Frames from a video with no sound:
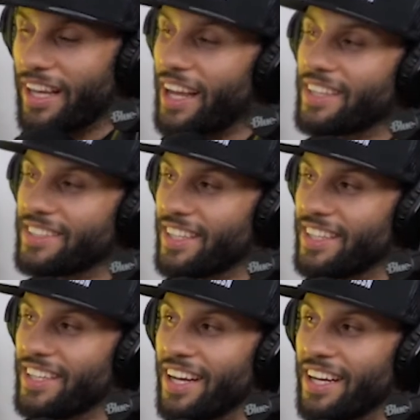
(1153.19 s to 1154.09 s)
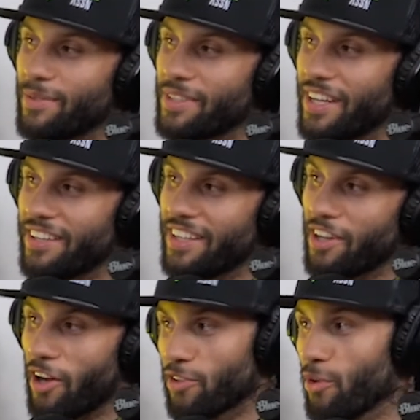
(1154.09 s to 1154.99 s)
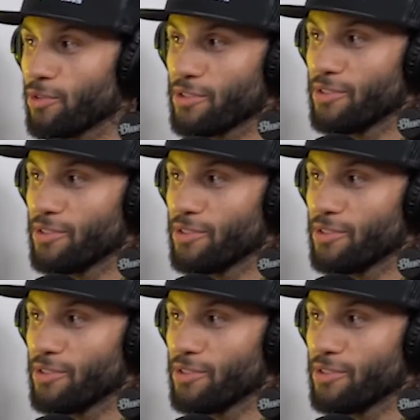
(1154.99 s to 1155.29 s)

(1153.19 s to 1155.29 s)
that guy say? He didn't say anything. I told